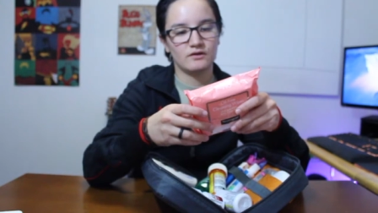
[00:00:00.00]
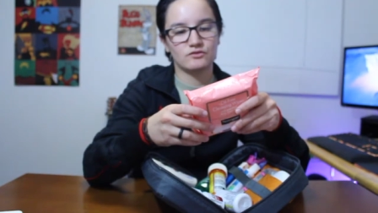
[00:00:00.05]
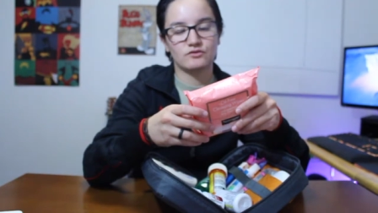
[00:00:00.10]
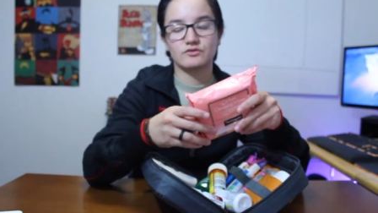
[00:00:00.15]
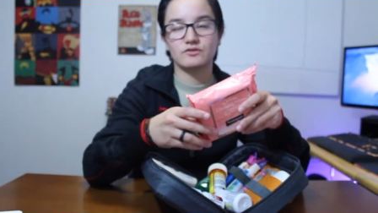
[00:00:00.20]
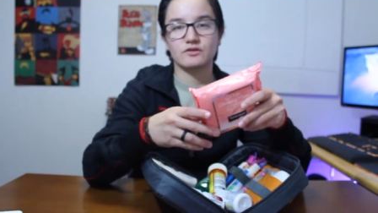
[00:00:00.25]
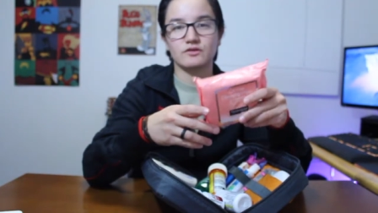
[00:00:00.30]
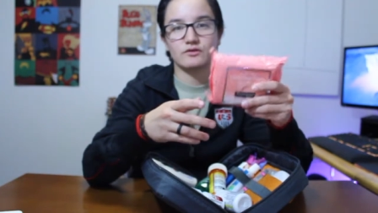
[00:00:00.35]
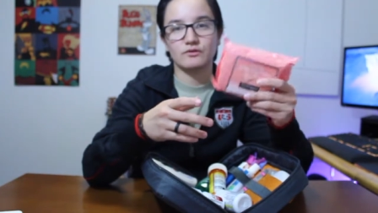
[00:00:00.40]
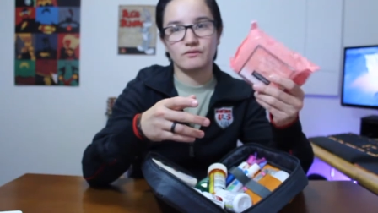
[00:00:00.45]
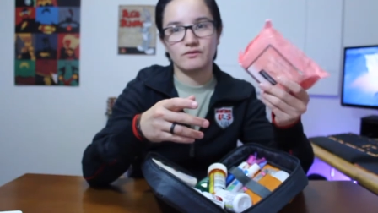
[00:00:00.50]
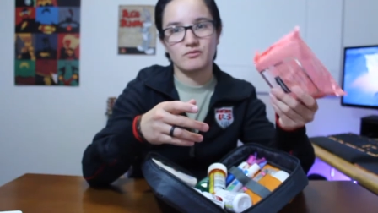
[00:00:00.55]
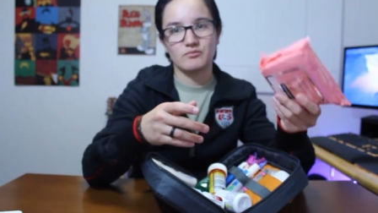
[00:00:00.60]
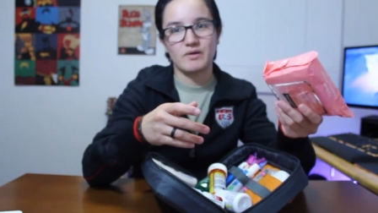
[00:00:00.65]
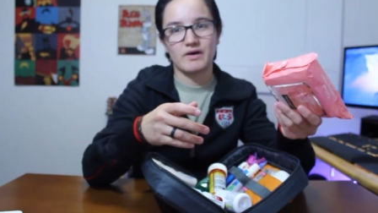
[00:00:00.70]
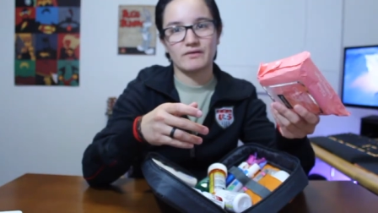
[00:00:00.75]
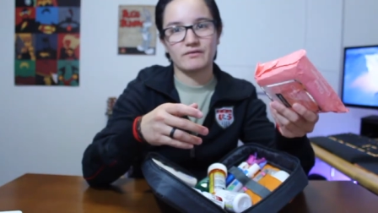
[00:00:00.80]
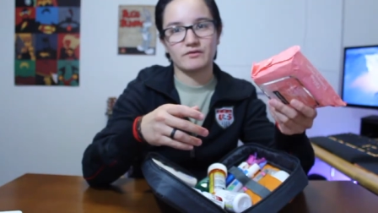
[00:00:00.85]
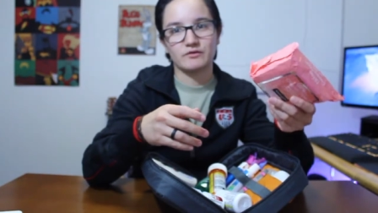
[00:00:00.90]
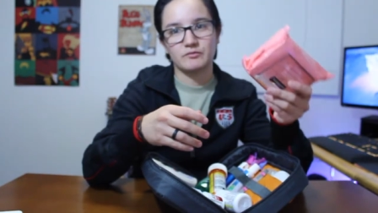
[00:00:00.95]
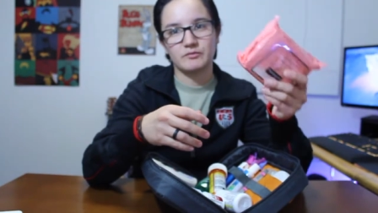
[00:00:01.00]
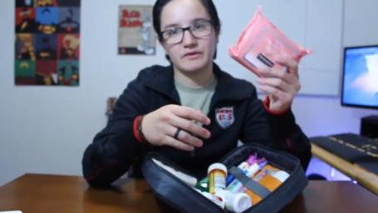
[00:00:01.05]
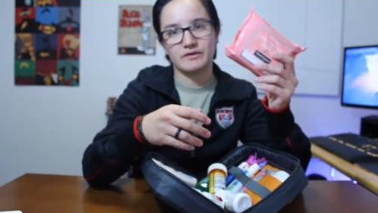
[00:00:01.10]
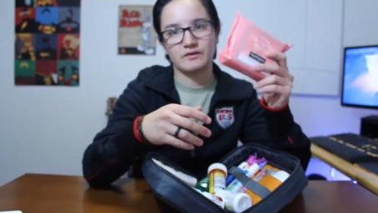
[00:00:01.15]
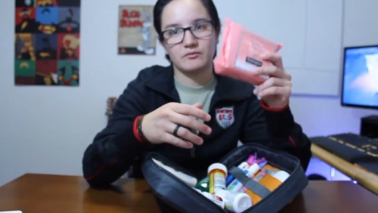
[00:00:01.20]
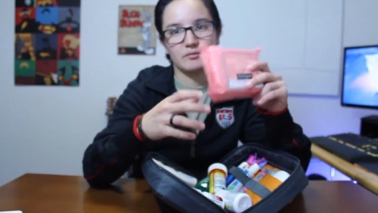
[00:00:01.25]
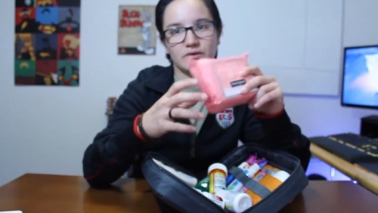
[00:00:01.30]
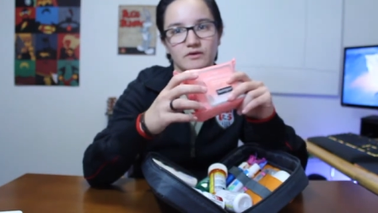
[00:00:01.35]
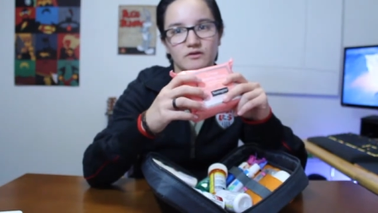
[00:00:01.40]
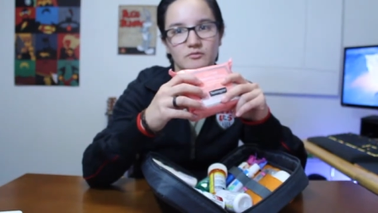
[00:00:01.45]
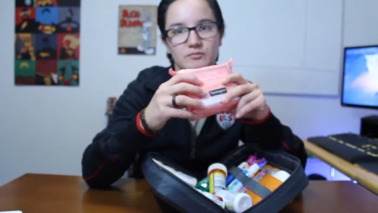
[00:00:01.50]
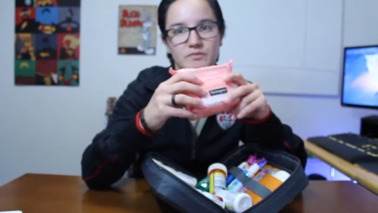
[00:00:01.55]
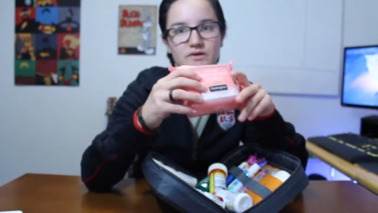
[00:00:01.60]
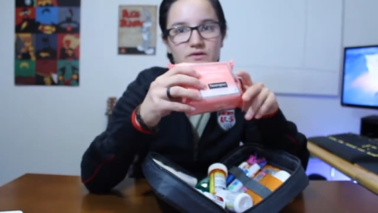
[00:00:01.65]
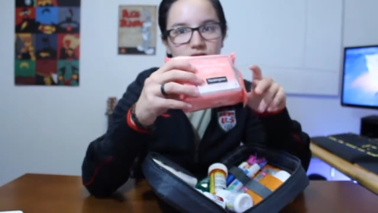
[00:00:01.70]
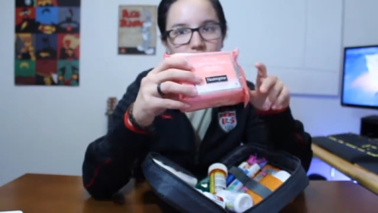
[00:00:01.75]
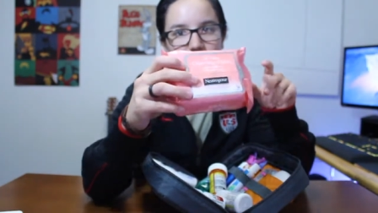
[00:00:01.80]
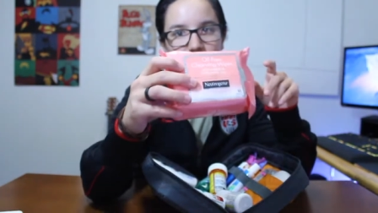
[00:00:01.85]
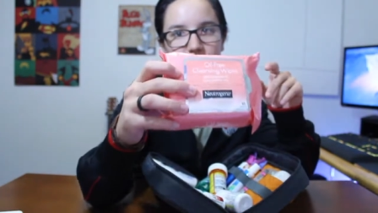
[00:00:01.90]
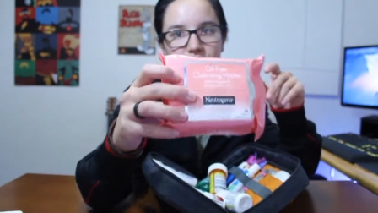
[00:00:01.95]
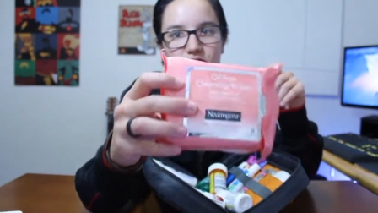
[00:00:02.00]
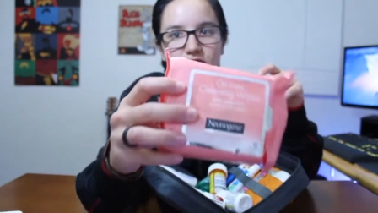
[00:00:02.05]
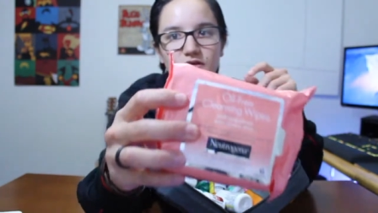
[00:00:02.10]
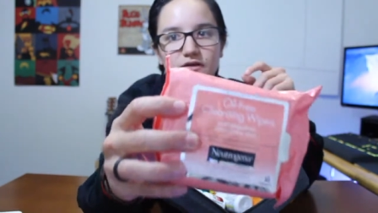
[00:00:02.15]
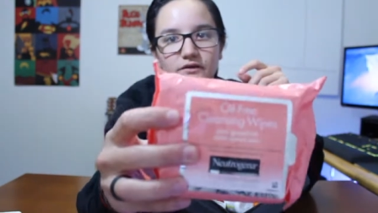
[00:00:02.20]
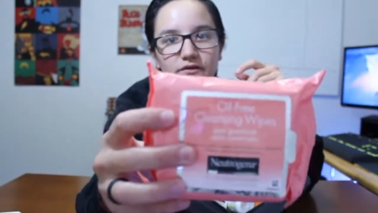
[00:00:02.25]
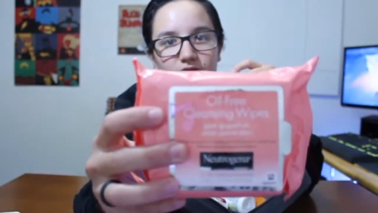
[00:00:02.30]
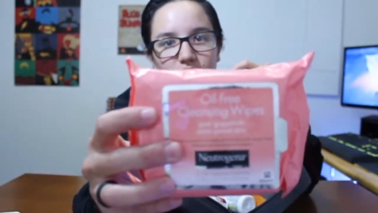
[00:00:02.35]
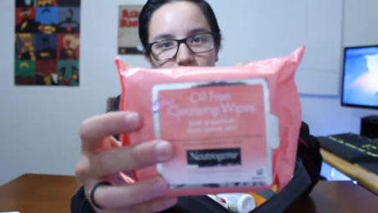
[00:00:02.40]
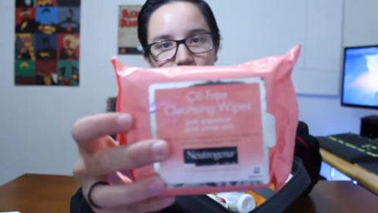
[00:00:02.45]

Instead of going to the bathroom and making a big old mess, I just carry